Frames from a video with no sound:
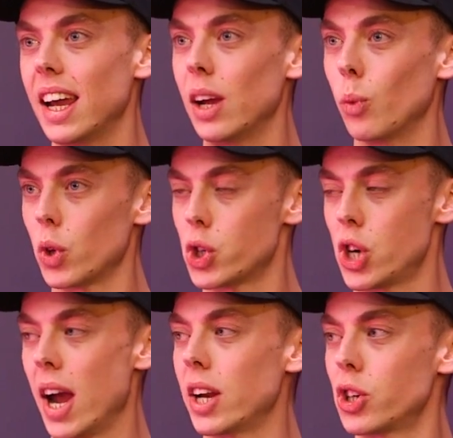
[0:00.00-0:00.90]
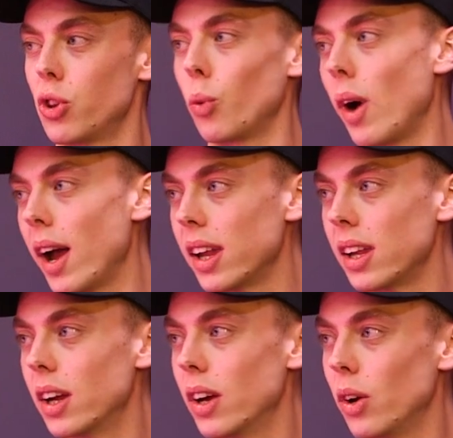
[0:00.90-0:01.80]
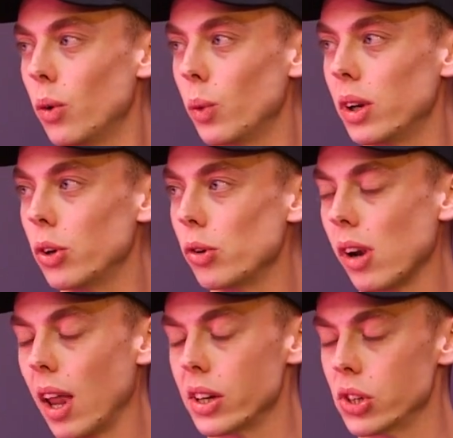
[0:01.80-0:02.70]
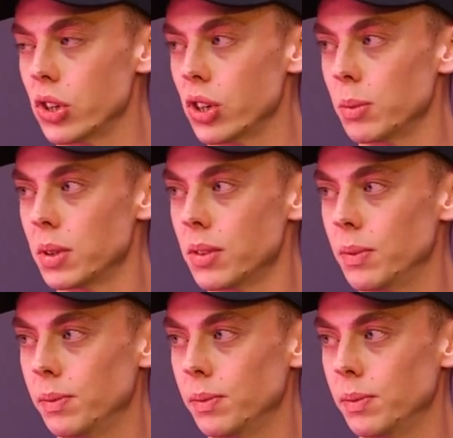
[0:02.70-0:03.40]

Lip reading: it will change the way we do relationships.